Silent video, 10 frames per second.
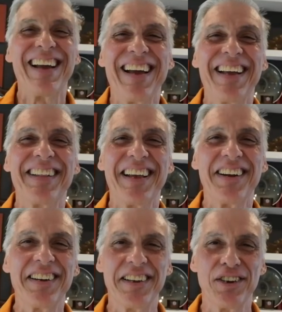and they
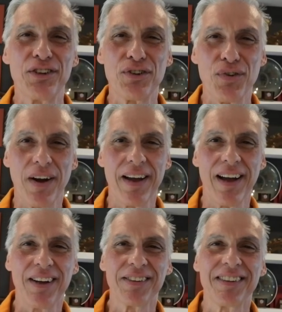are here to try
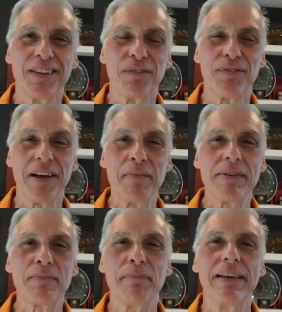out the
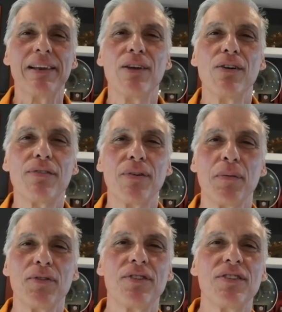famous meatloaf
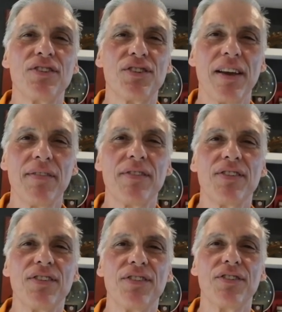from Chef
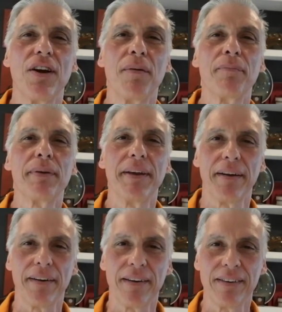
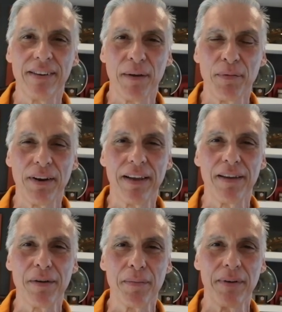Jean-Pierre. I'm going to
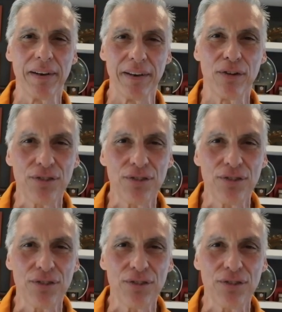give them a little